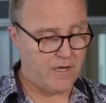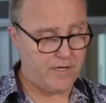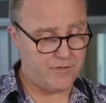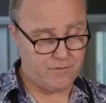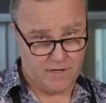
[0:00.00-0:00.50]

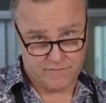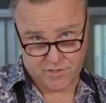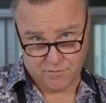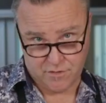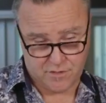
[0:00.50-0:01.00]
I do have a
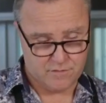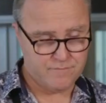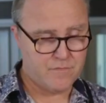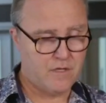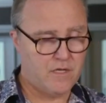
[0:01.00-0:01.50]
source,
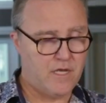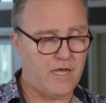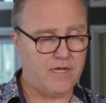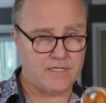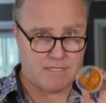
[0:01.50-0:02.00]

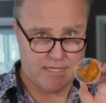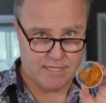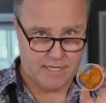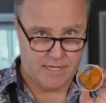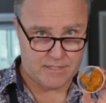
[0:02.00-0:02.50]
and it's
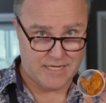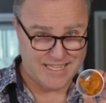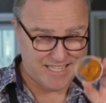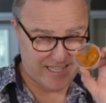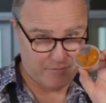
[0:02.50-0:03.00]
kick-ass.
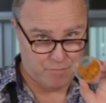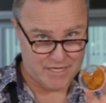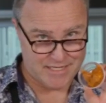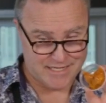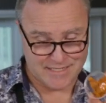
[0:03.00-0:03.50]
It's
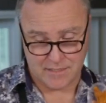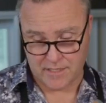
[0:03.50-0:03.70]
spicy as the